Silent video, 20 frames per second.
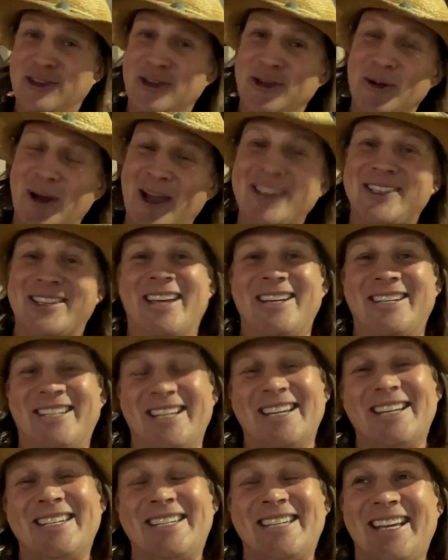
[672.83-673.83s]
US
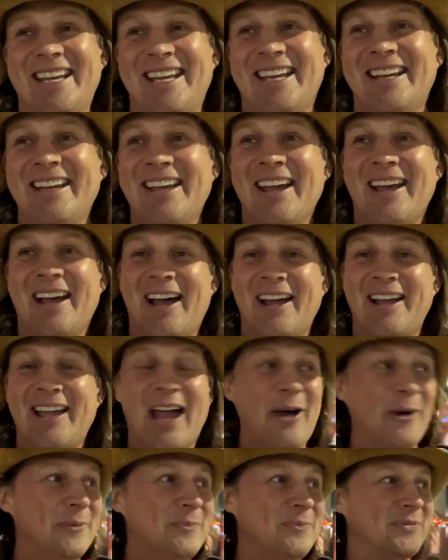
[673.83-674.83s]
AT&T
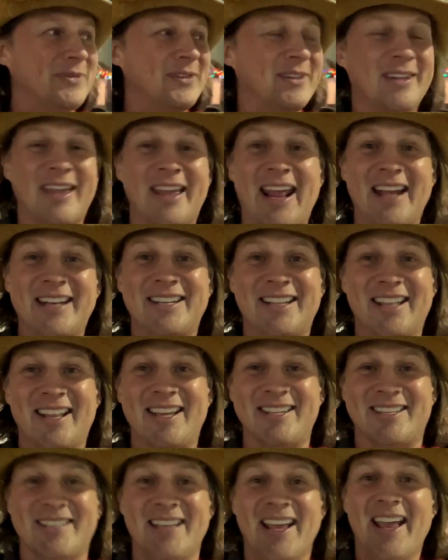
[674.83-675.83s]
account connected to
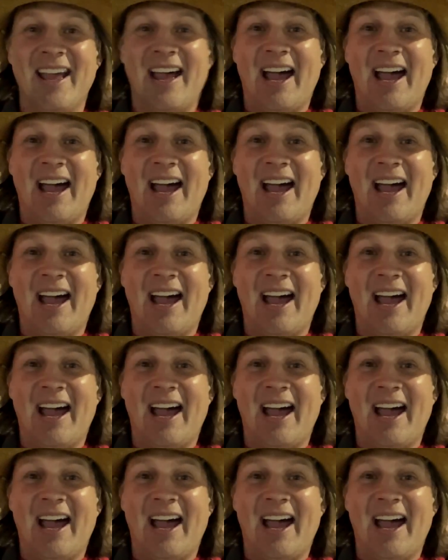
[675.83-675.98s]
this,